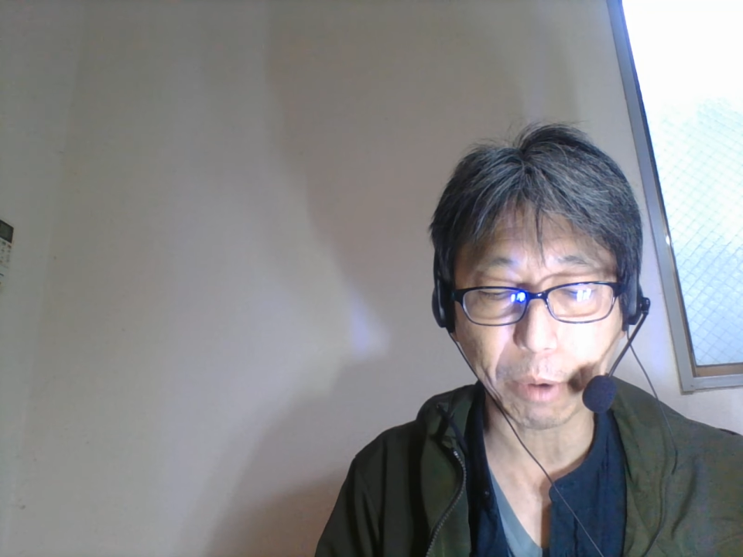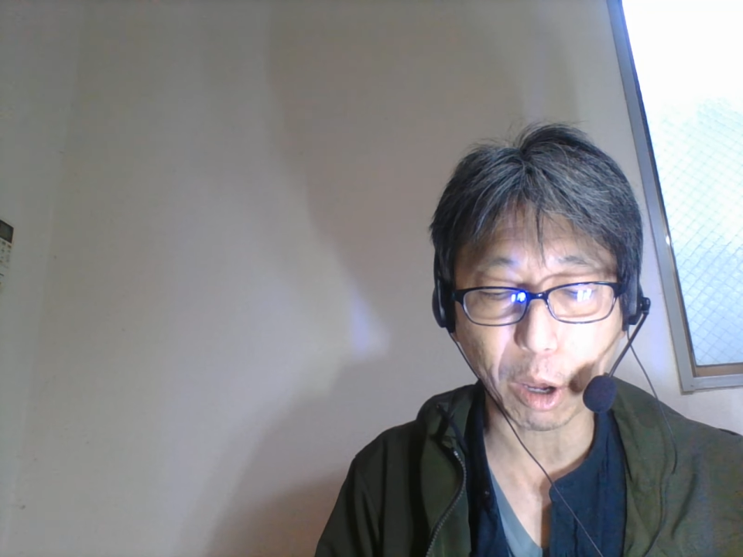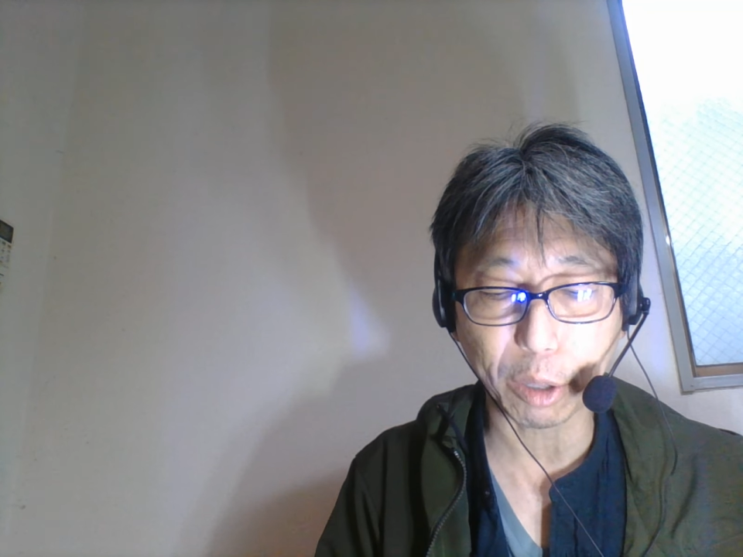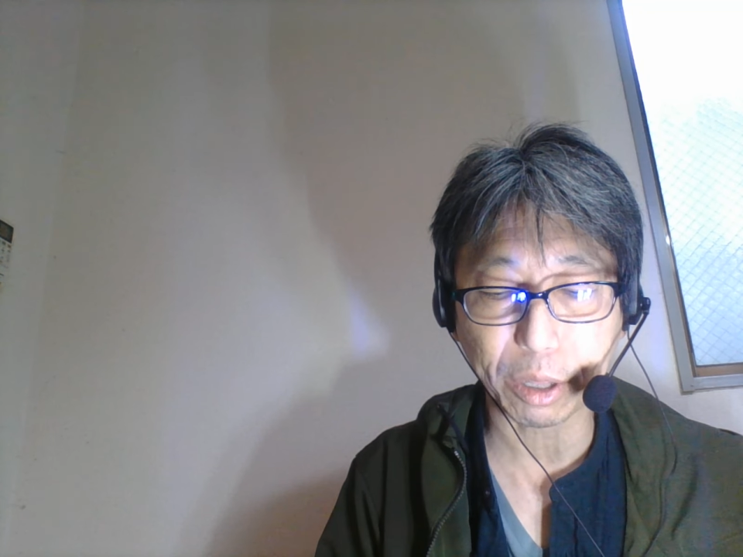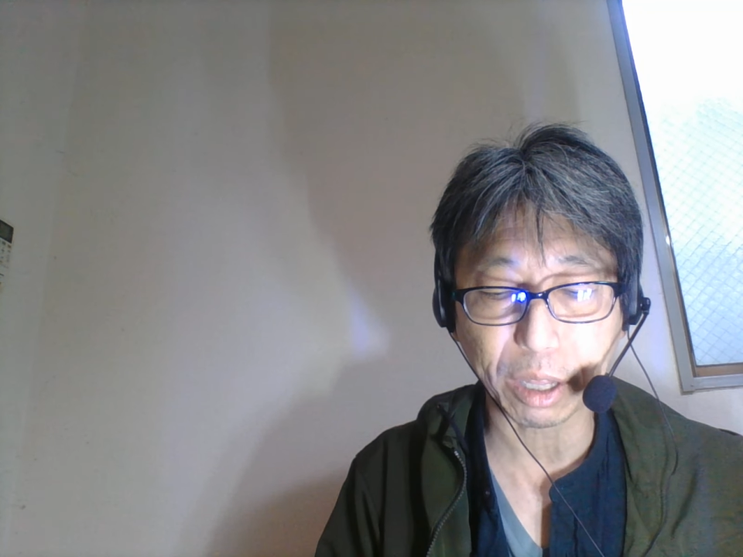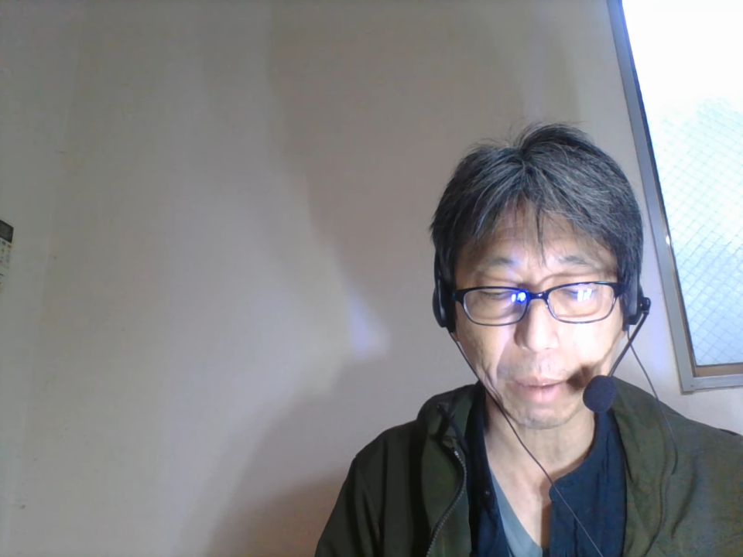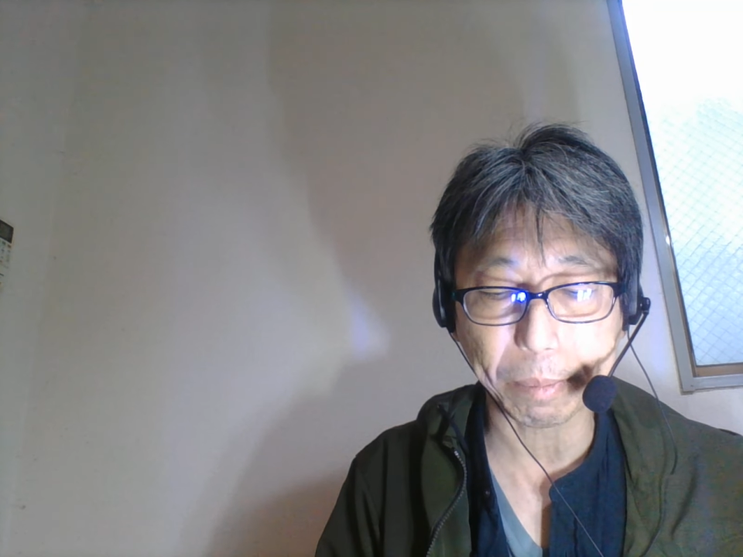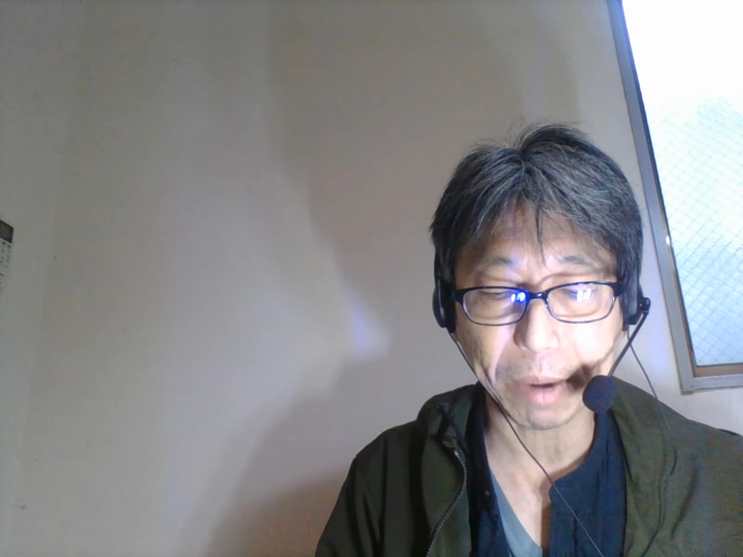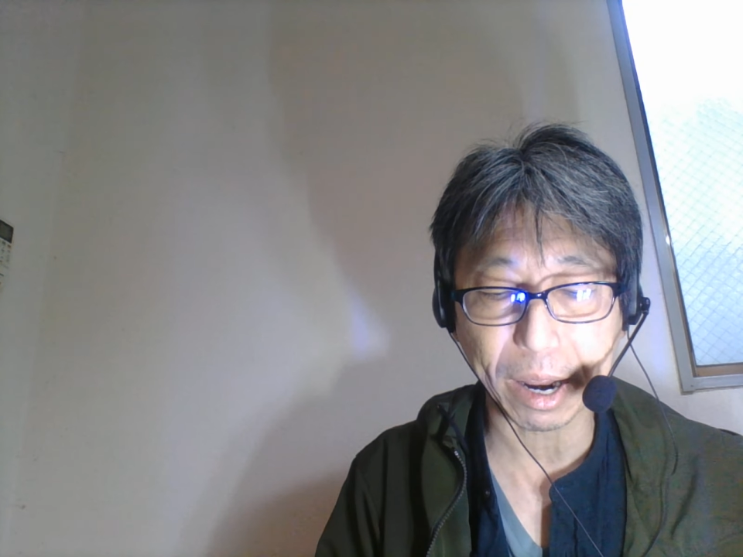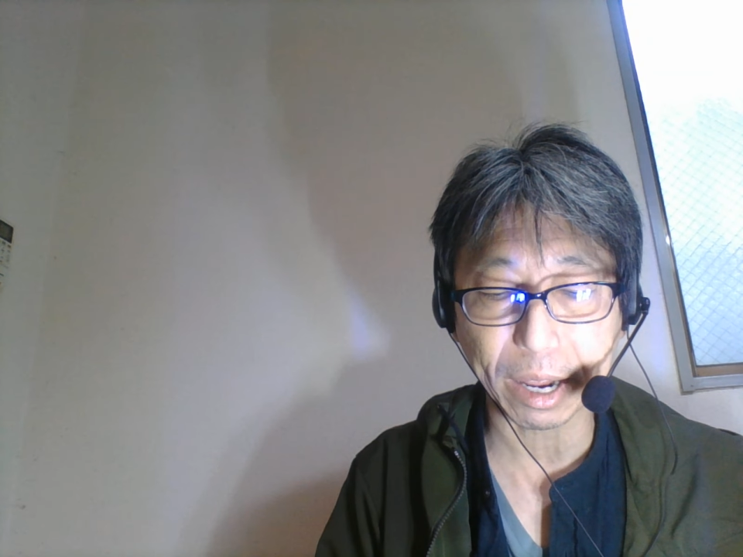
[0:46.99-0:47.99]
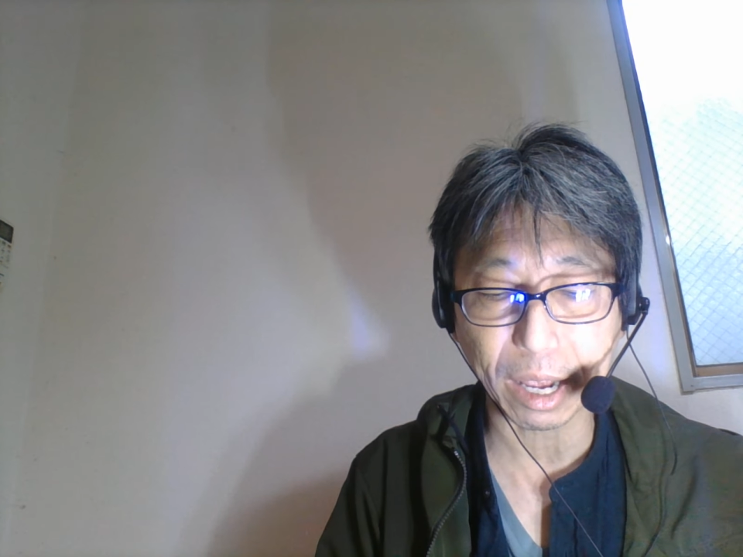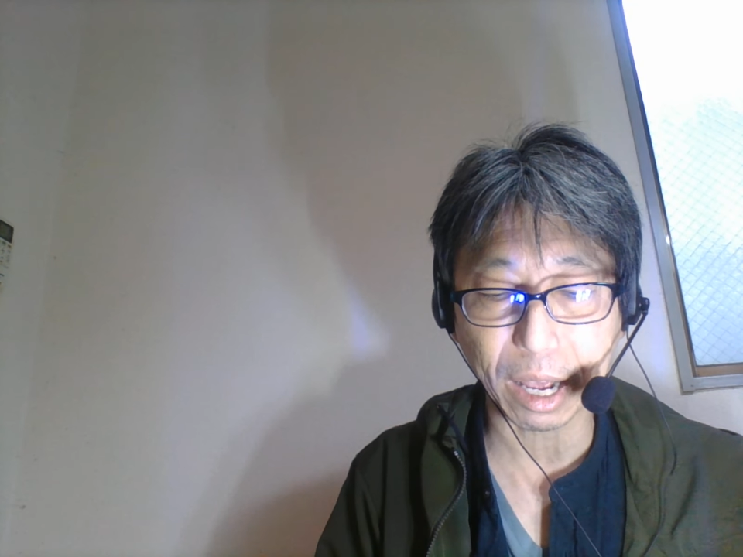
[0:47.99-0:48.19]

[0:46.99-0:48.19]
both the mine